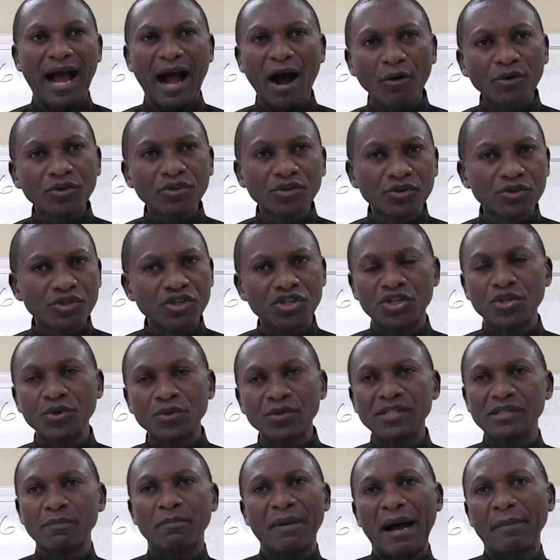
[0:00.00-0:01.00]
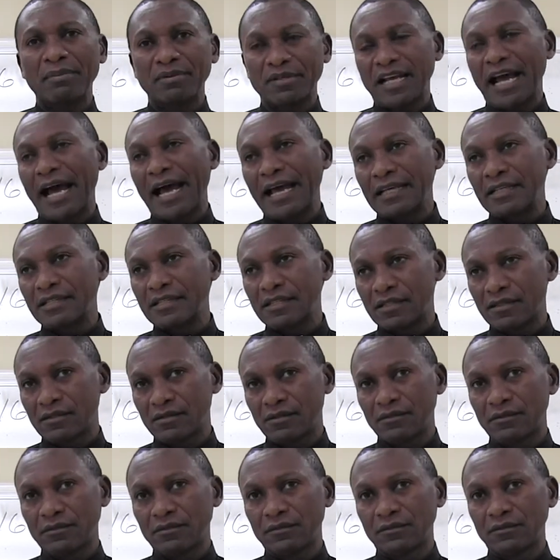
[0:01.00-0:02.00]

How do Jews baptize?